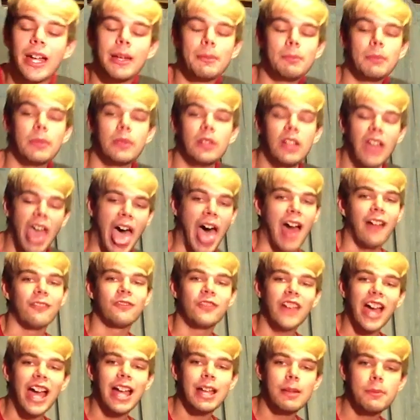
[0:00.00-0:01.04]
that that
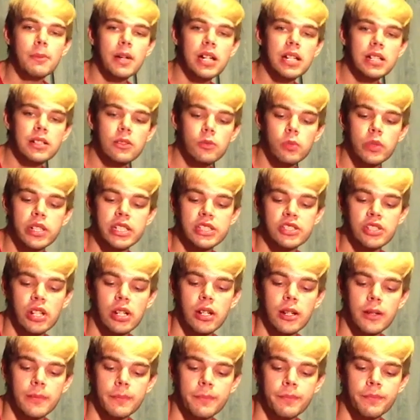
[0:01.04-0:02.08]
fag bug, which
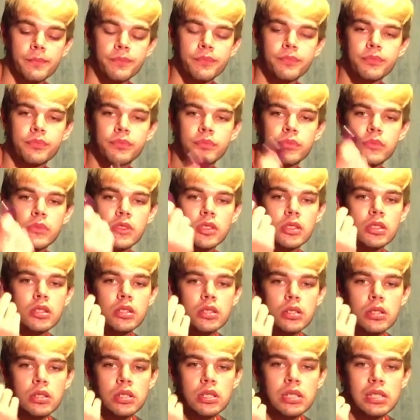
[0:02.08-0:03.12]
um, in
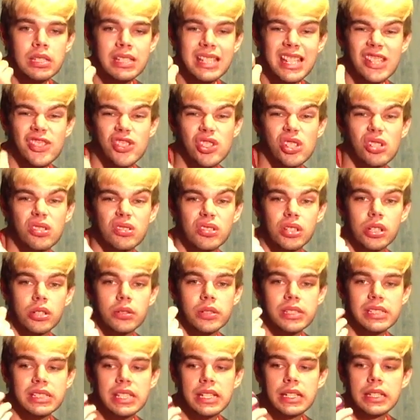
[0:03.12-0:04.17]
case you don't
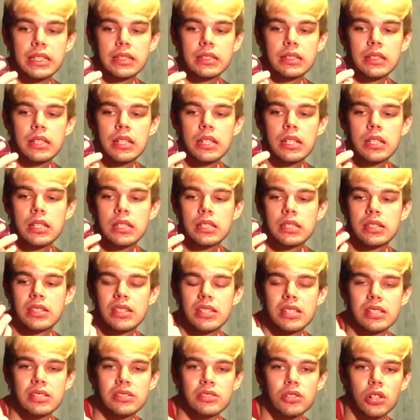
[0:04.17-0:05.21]
know, it's like
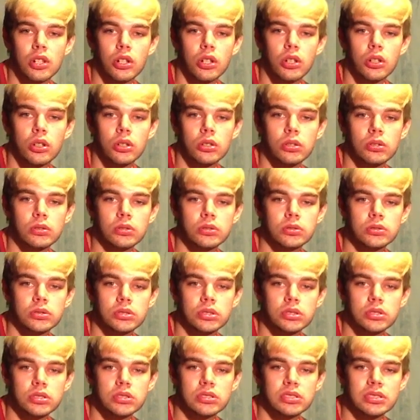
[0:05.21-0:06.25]
this girl,
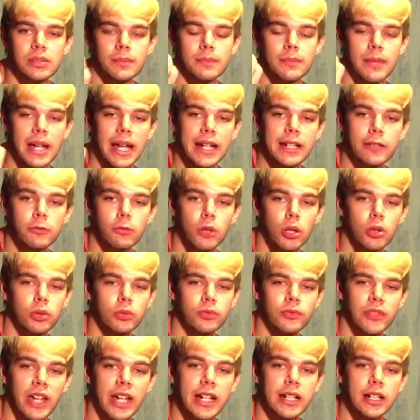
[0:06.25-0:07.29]
somebody
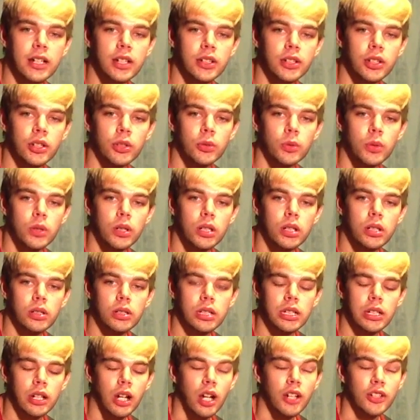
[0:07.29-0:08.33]
wrote bag on her
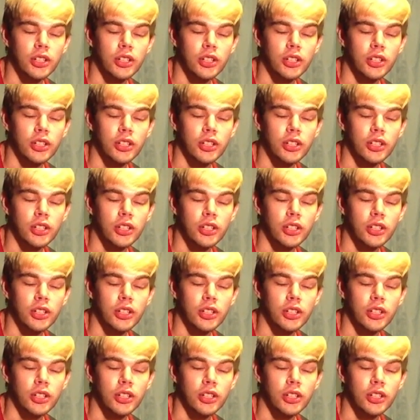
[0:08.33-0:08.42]
wall,